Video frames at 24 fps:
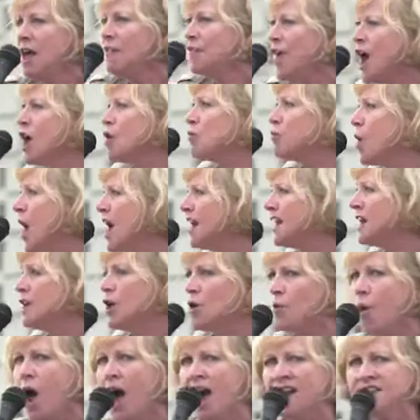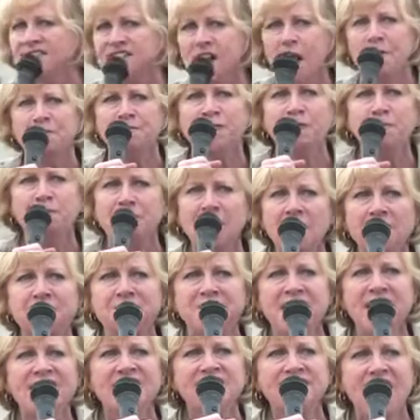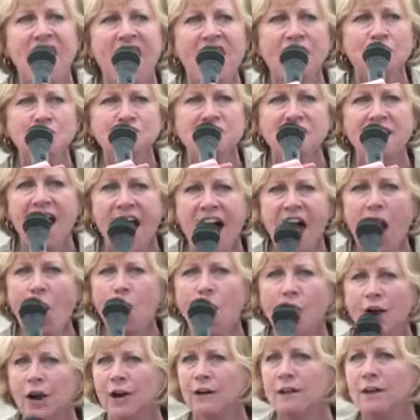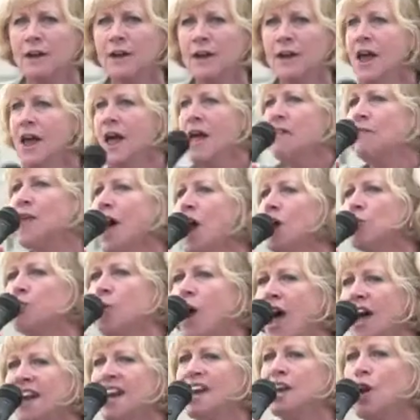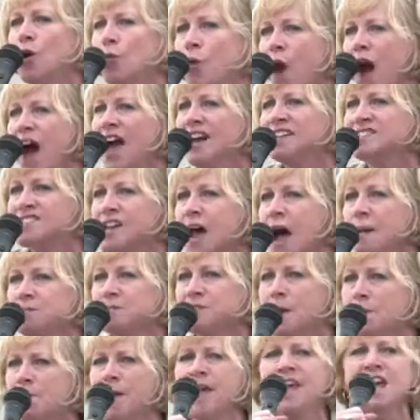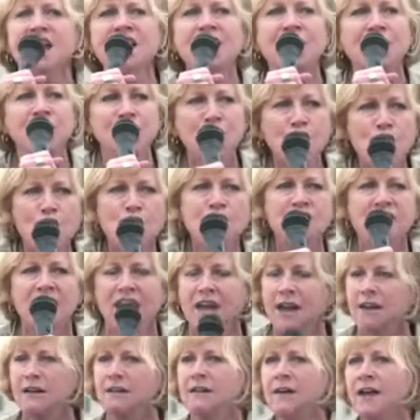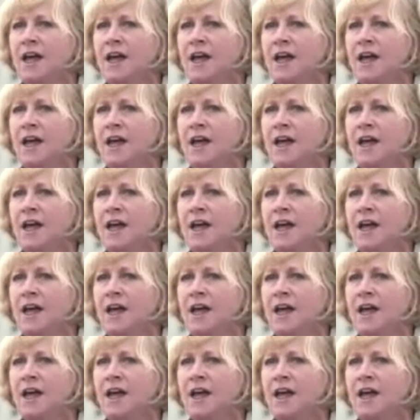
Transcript: They're ready to rise up for $15 an hour. They're ready to rise up to be in a union.